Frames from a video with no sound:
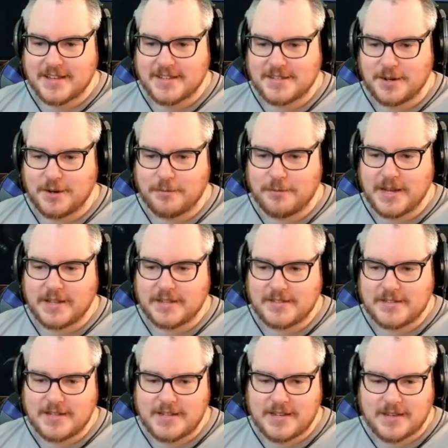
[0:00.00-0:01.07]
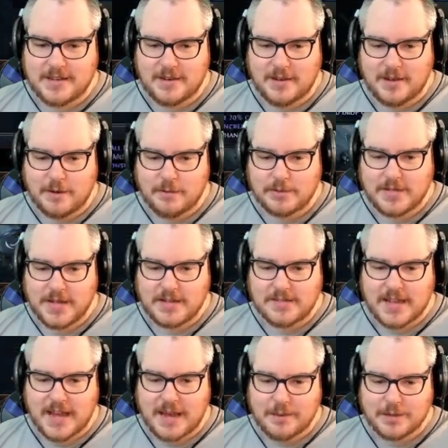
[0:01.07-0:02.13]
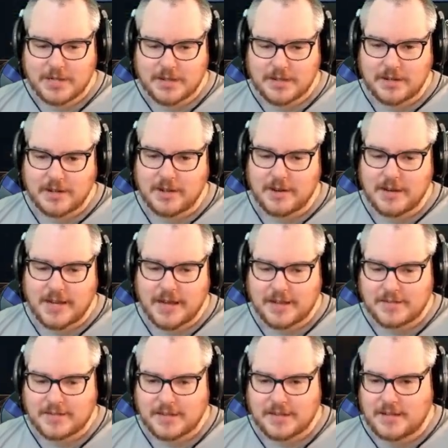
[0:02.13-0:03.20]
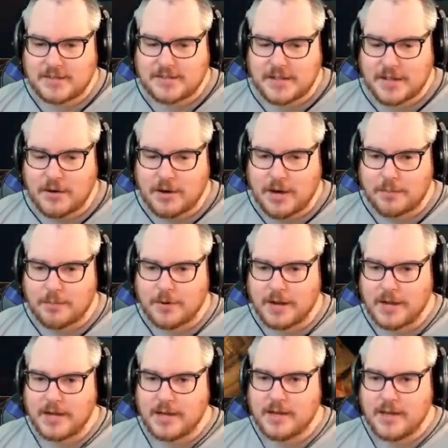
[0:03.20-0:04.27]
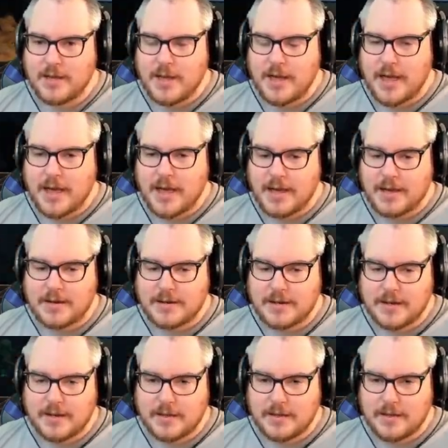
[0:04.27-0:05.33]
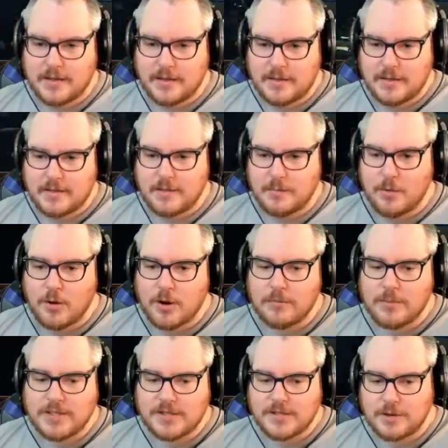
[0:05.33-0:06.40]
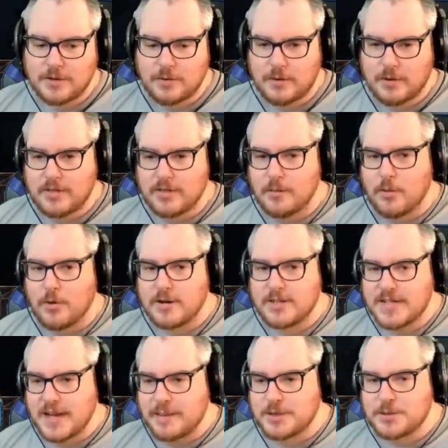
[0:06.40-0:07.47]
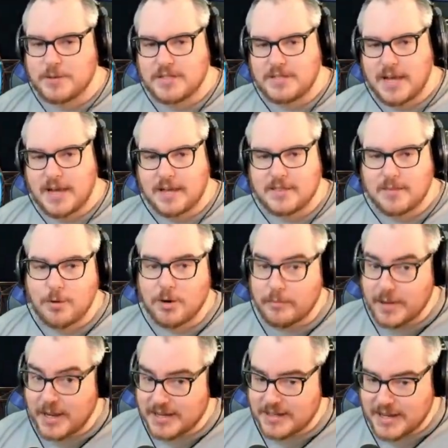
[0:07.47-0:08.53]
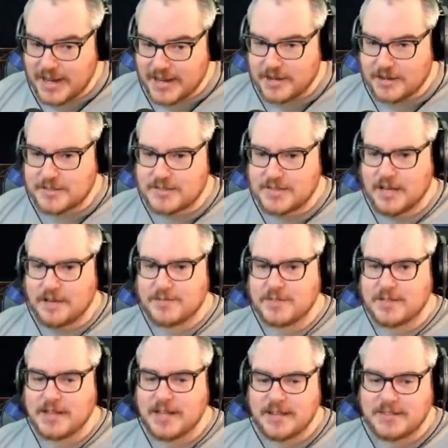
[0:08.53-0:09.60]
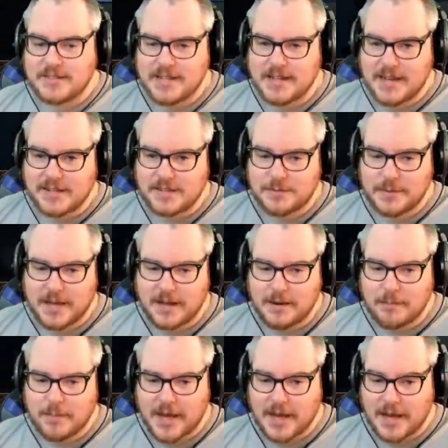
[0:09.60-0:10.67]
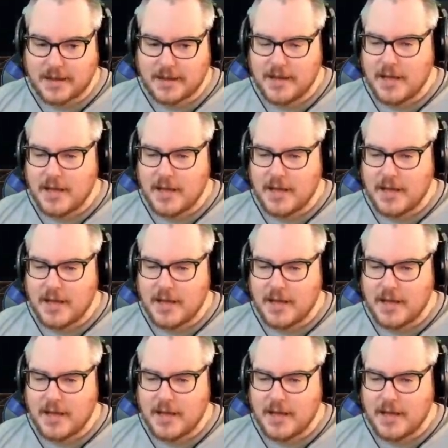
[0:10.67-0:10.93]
So we can see, we'll take damage, and look at our ES. It doesn't go up, right? And the more we do, the more damage we take, the more we ignite ourselves, the less ES we get back.